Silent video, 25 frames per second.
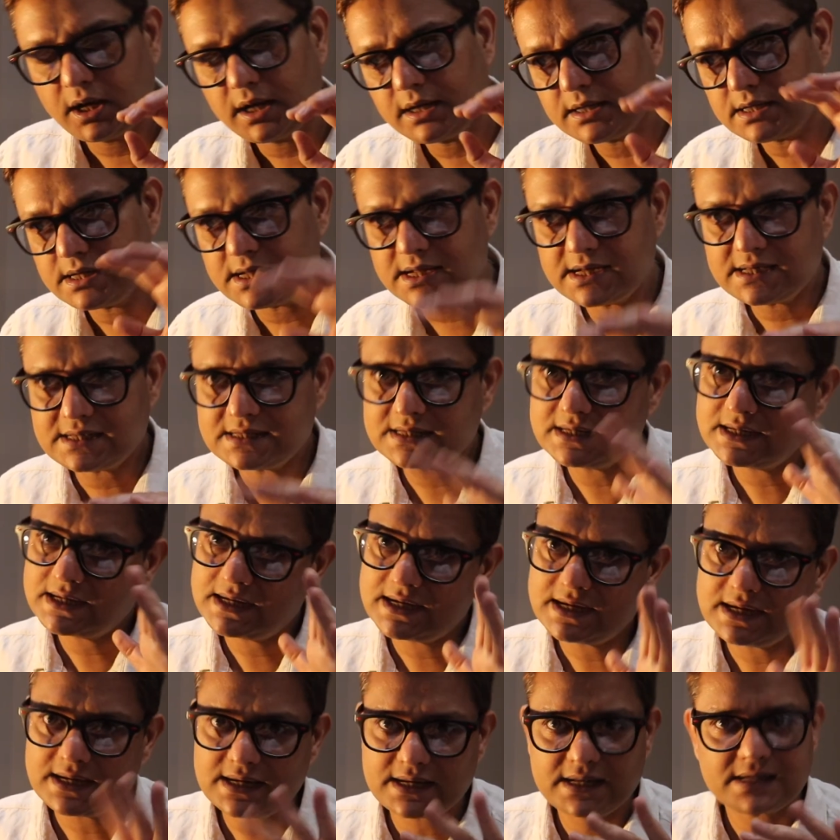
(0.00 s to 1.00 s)
da,
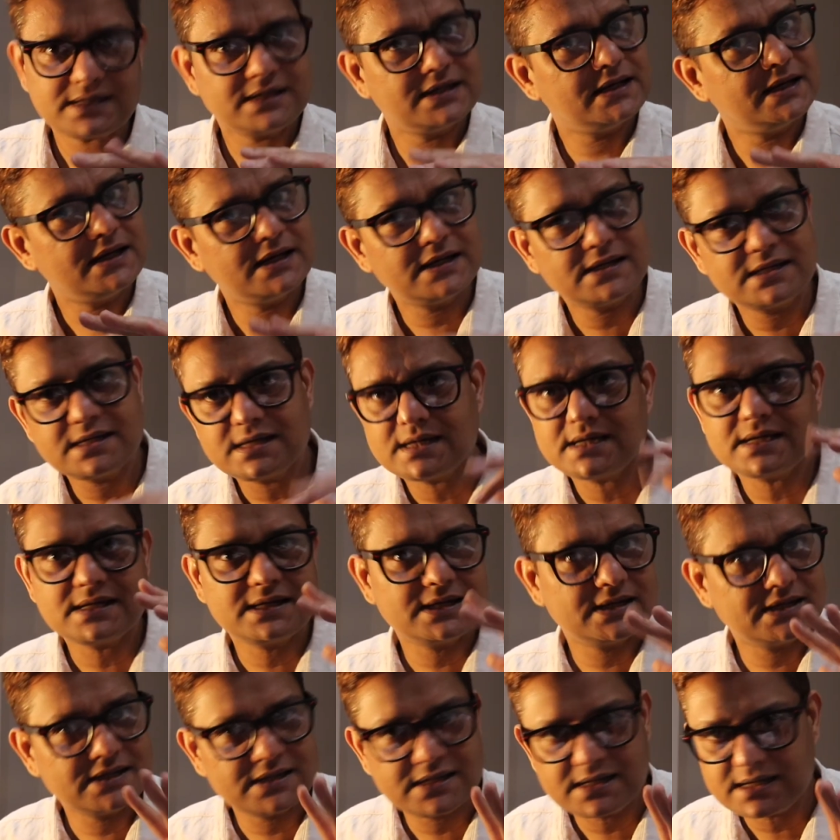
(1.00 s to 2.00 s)
da, da, da, da,
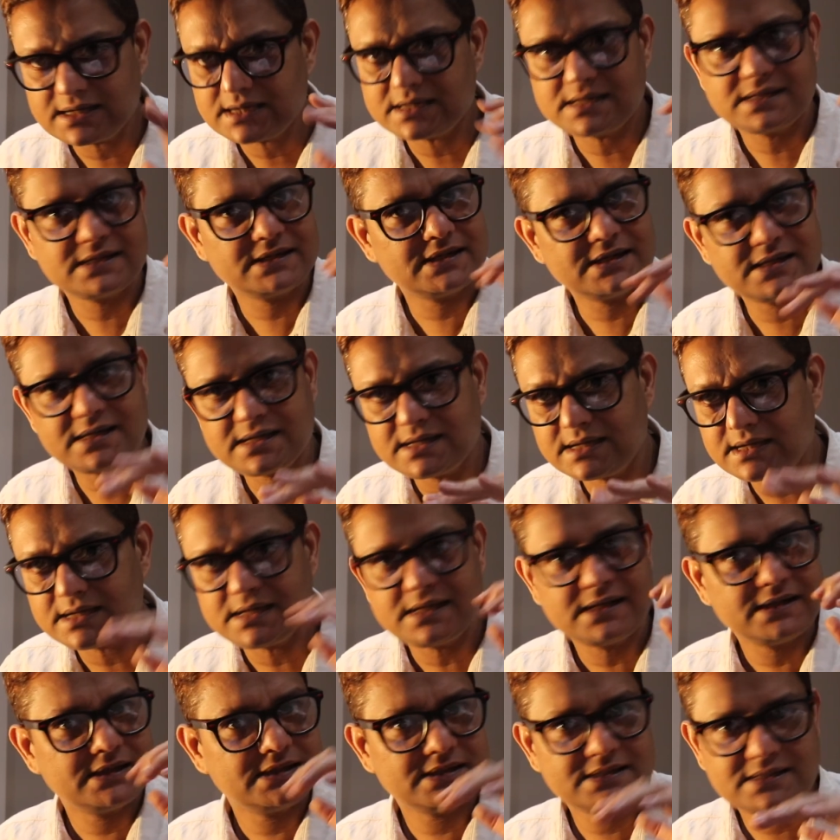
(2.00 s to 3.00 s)
da, da,
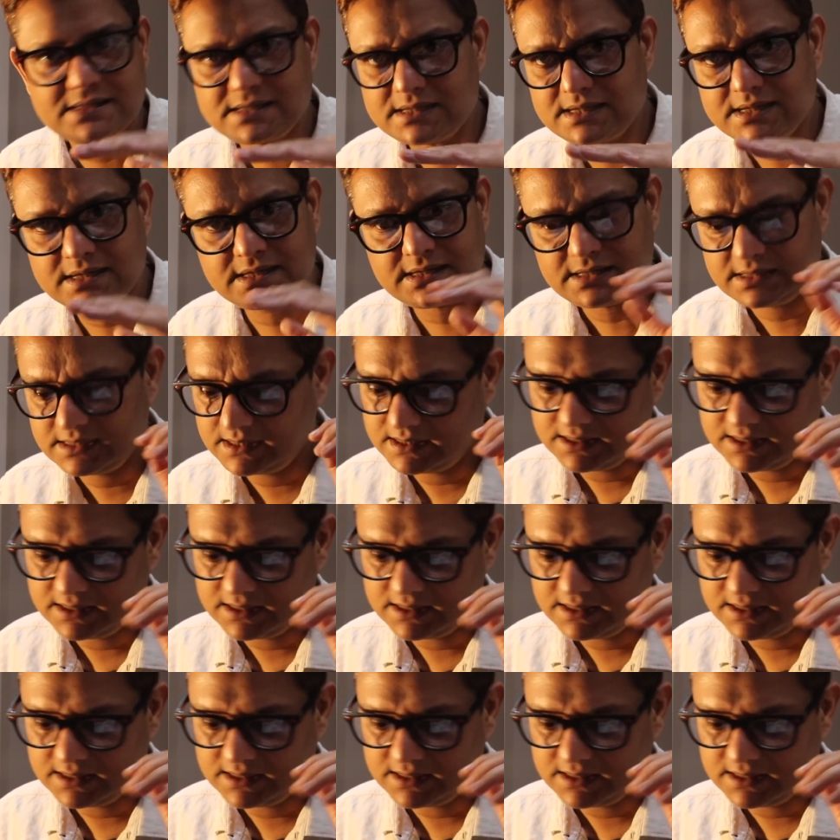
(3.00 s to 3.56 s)
da.